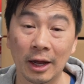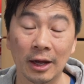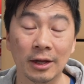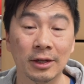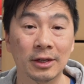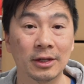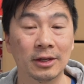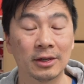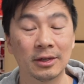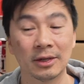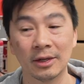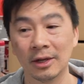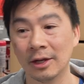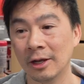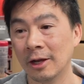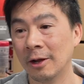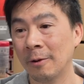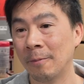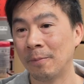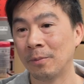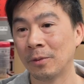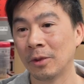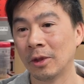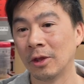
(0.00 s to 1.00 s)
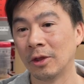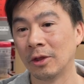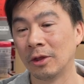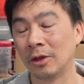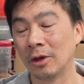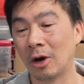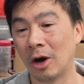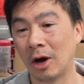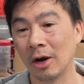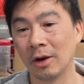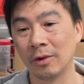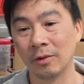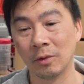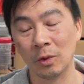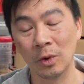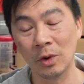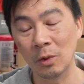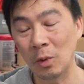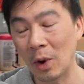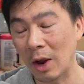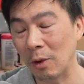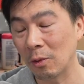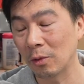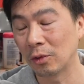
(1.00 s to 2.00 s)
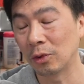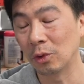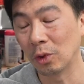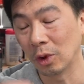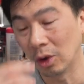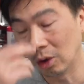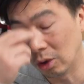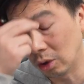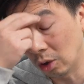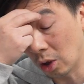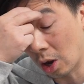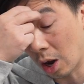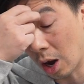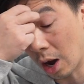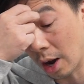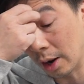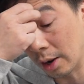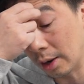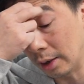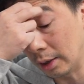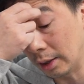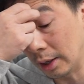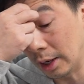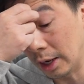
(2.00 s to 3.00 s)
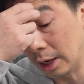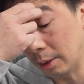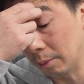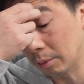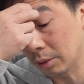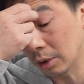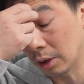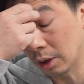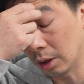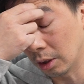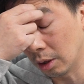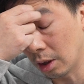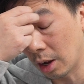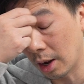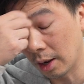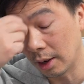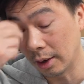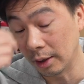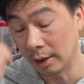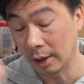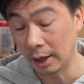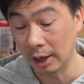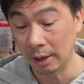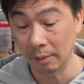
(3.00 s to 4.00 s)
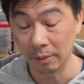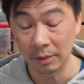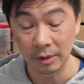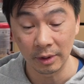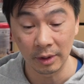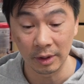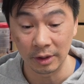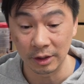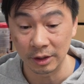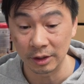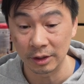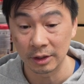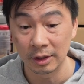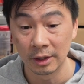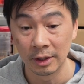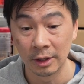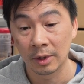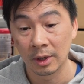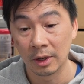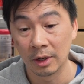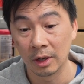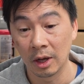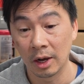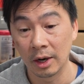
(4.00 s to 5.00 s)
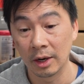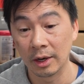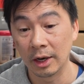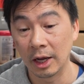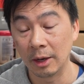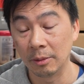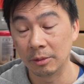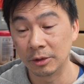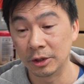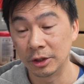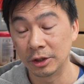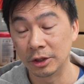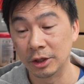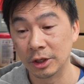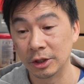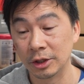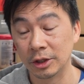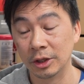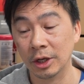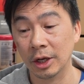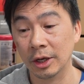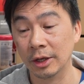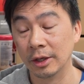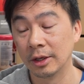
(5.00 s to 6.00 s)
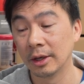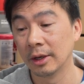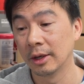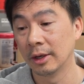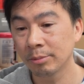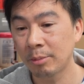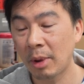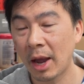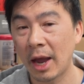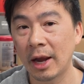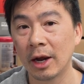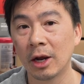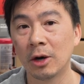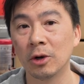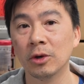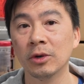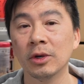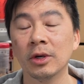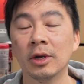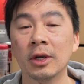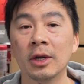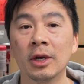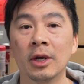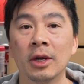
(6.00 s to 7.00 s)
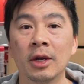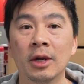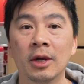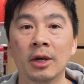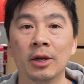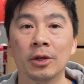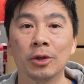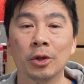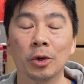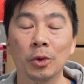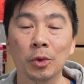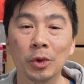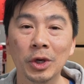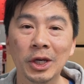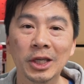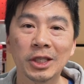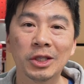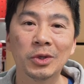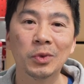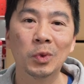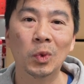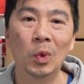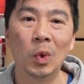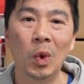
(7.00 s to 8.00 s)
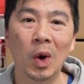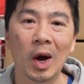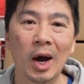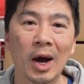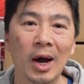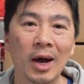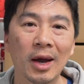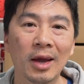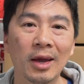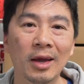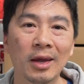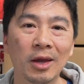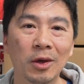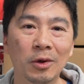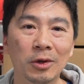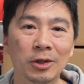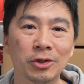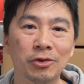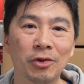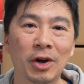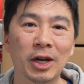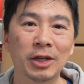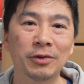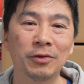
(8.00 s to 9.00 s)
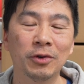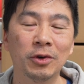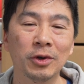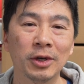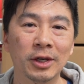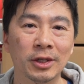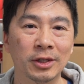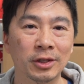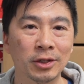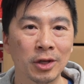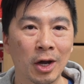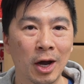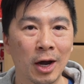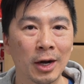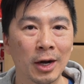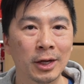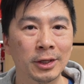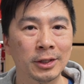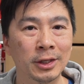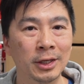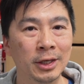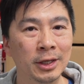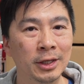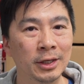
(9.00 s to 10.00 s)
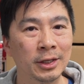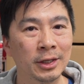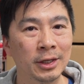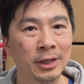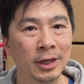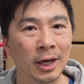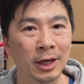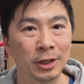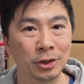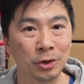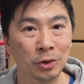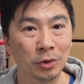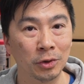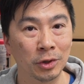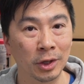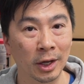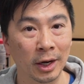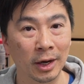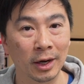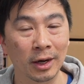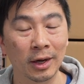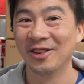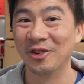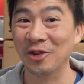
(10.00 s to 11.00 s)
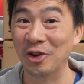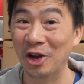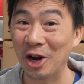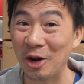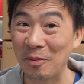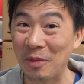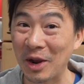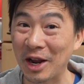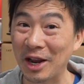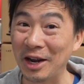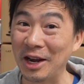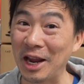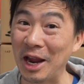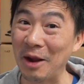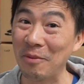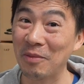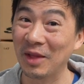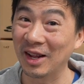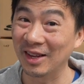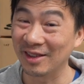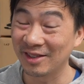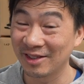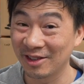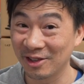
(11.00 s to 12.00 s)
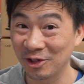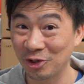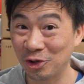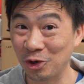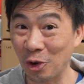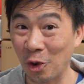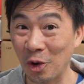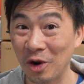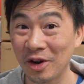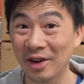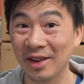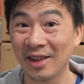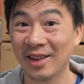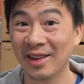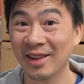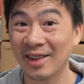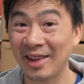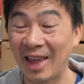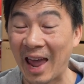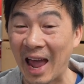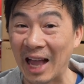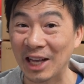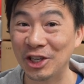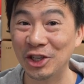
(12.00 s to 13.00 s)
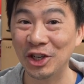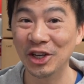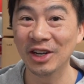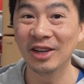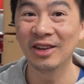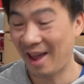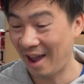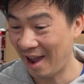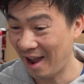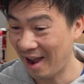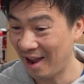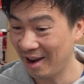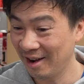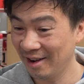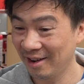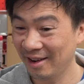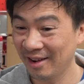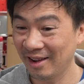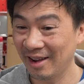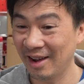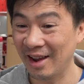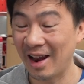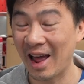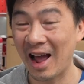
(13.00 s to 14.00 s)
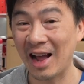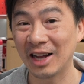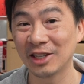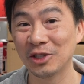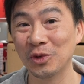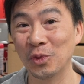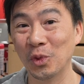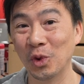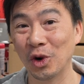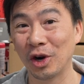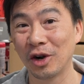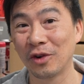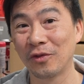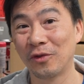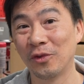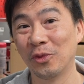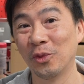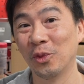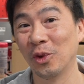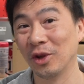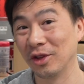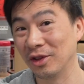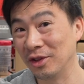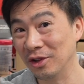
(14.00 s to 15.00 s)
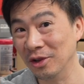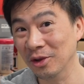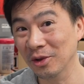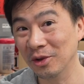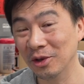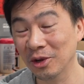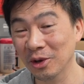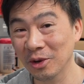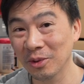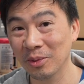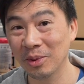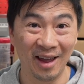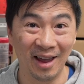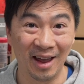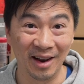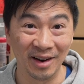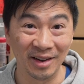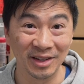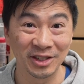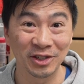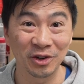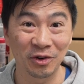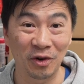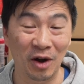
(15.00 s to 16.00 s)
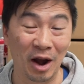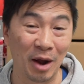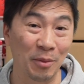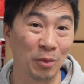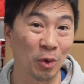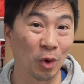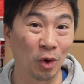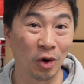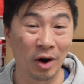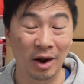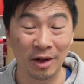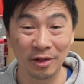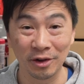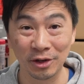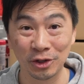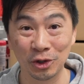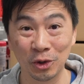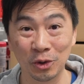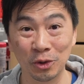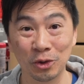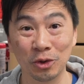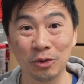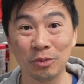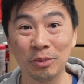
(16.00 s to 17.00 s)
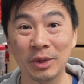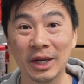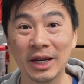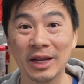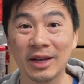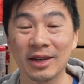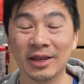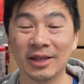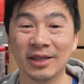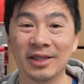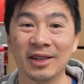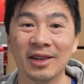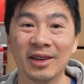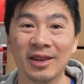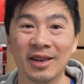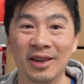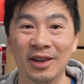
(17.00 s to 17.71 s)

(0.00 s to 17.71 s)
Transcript: I just thought we went through a lot of names, a lot of names. It just a lot of names just just didn't pan out. The reason why it was stressful is not as easy as you think. So you gotta pick a name that's short, catchy, and it has to work with YouTube and Instagram or other social medias.